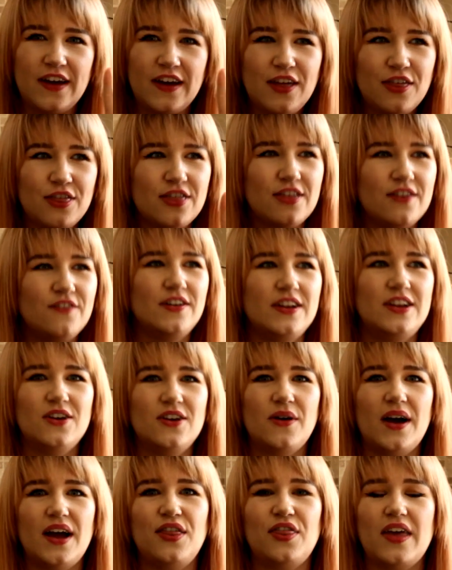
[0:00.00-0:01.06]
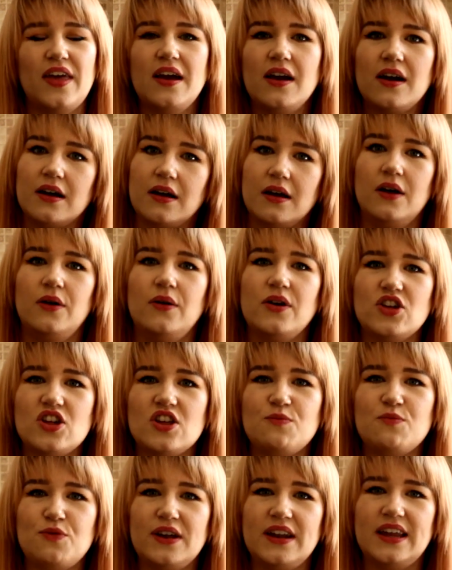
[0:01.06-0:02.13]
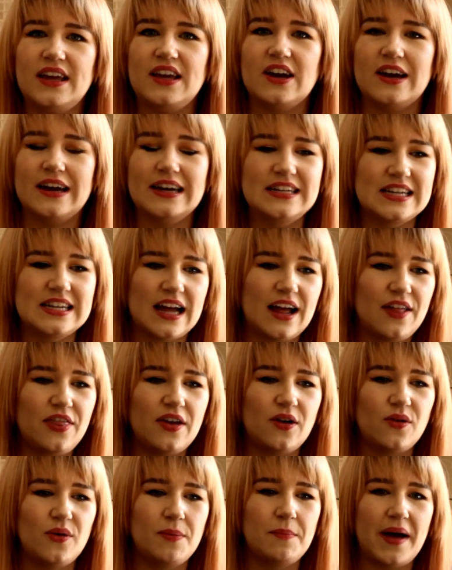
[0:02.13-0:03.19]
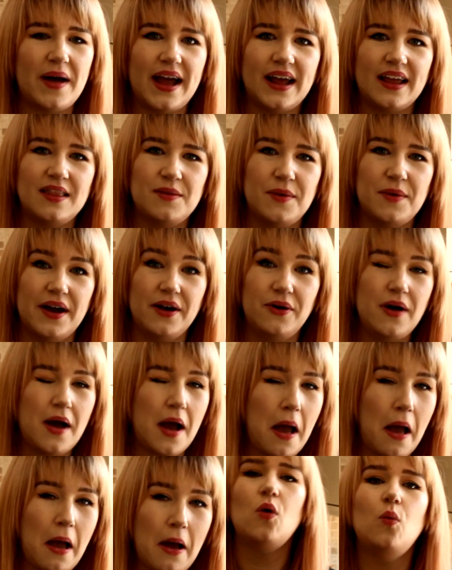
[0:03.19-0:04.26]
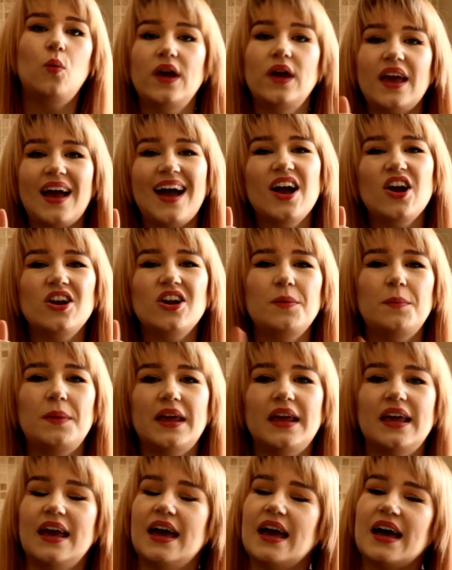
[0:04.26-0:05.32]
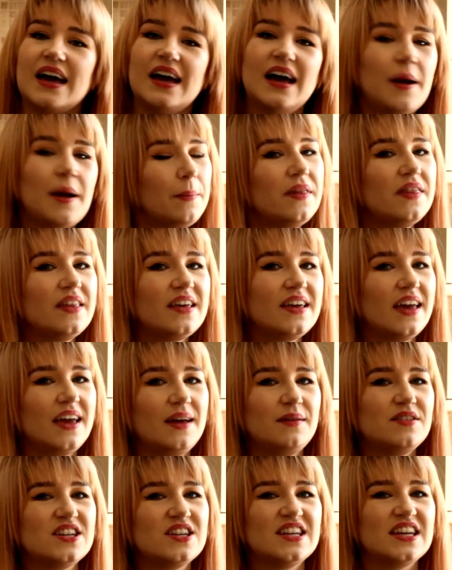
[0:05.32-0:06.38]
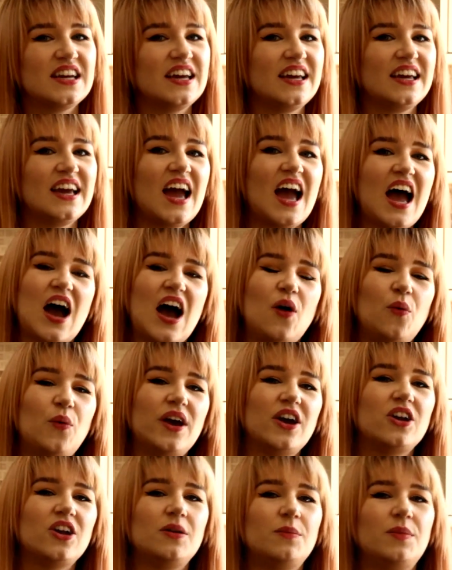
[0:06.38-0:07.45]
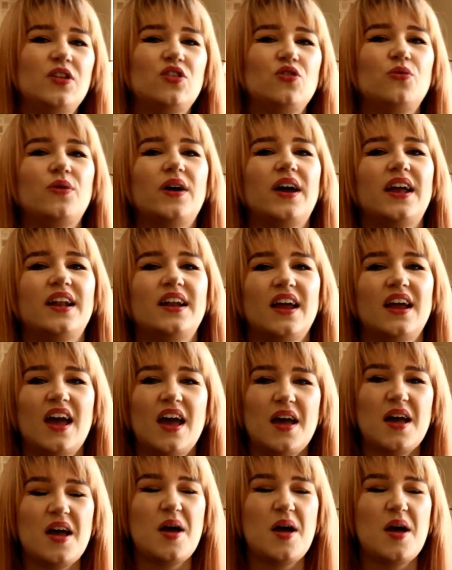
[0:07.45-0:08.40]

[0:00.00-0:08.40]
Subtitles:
5th video, I think, which is pretty good. I think we're banging them out. We are going to be up in the game today, and we're going to be doing